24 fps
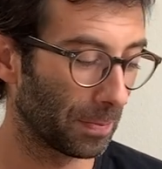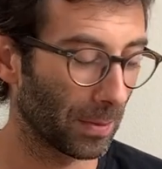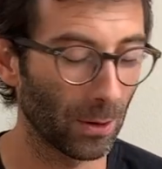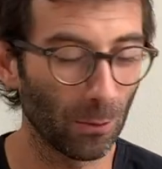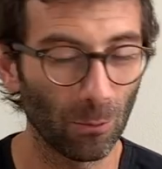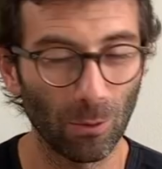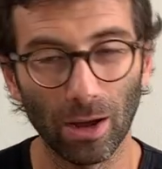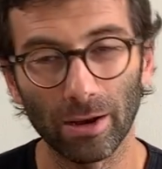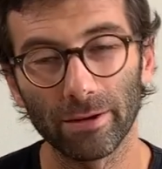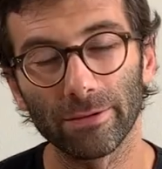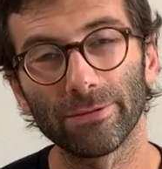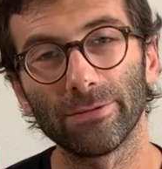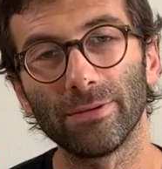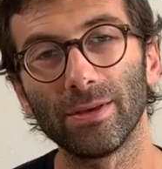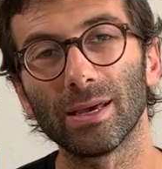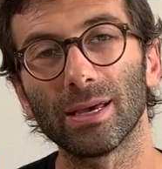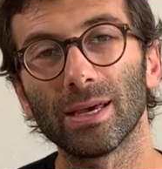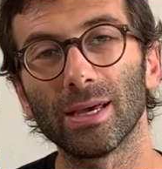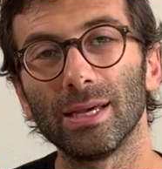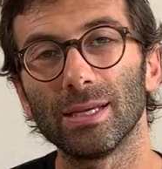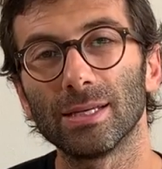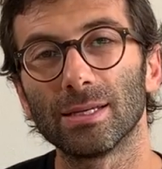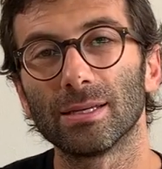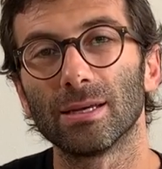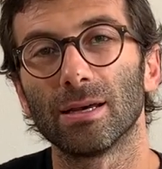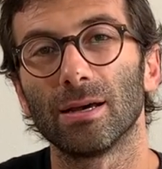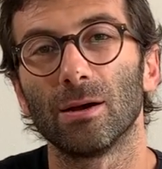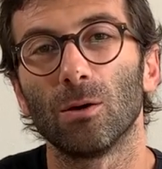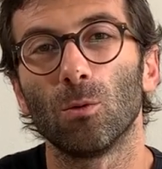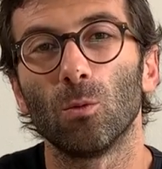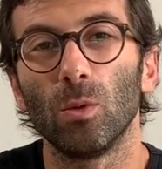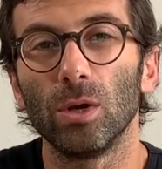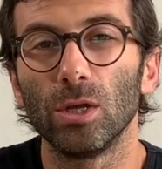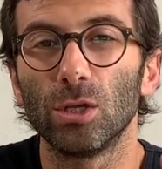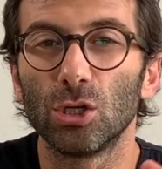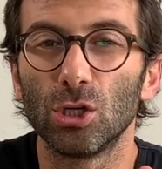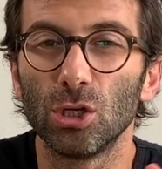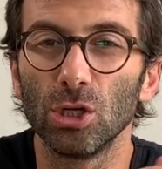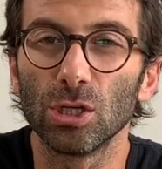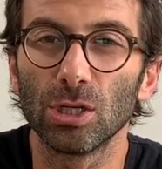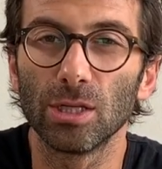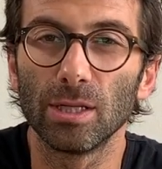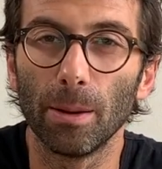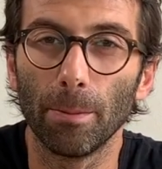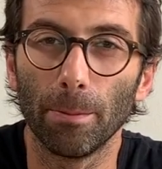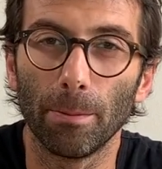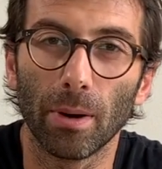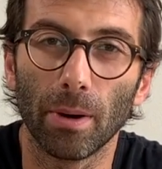One thing is which
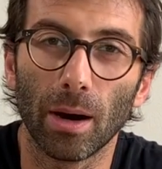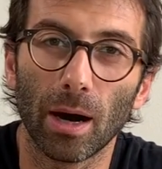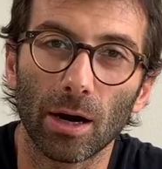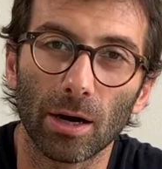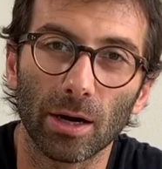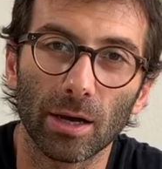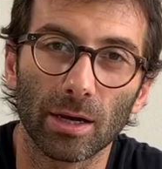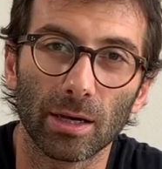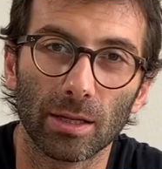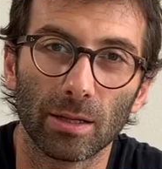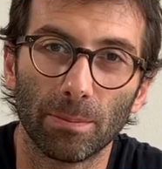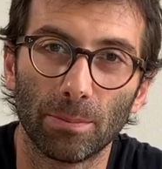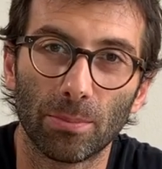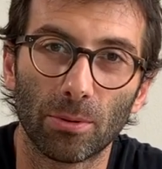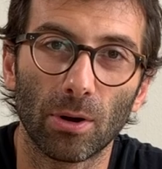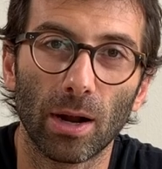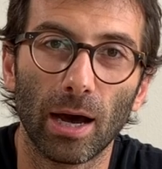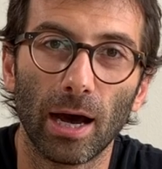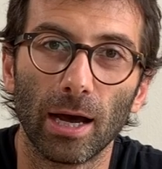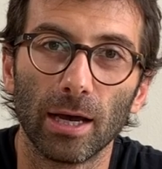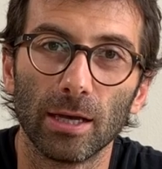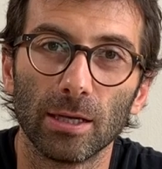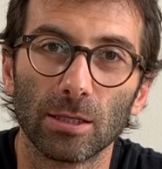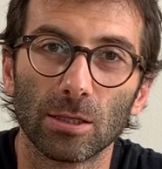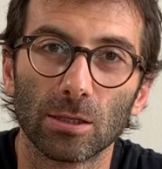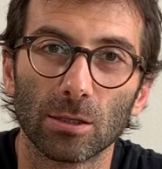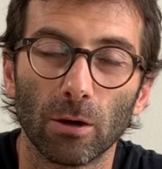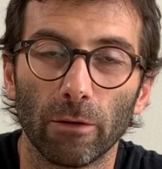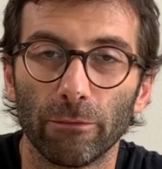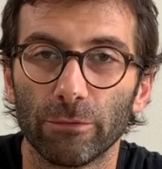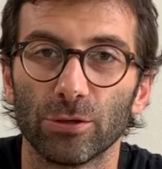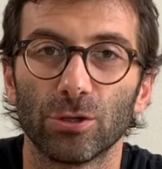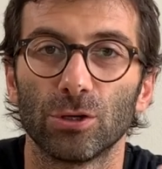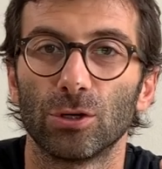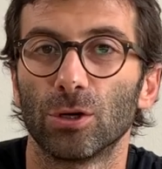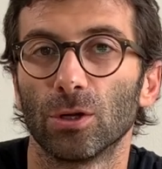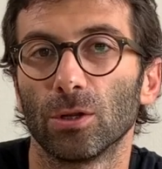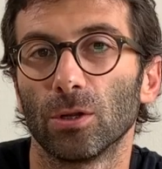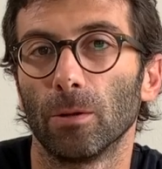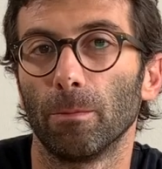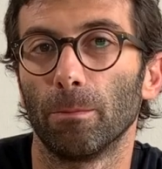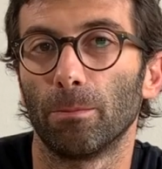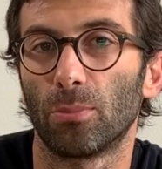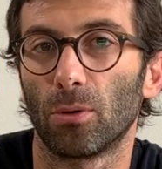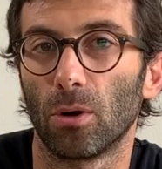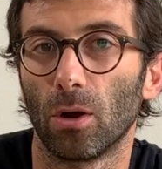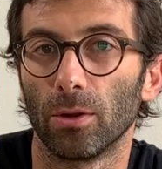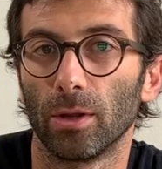is the market price of certain
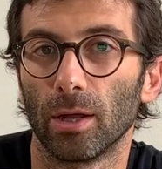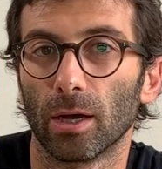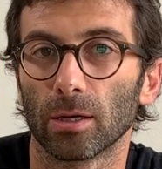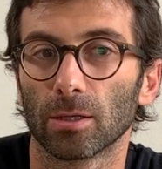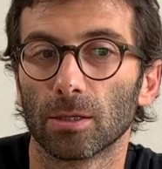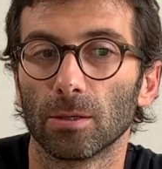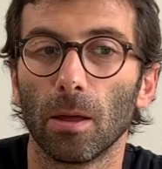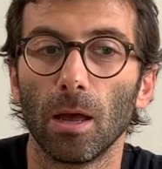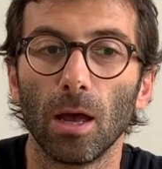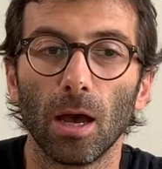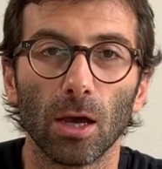products.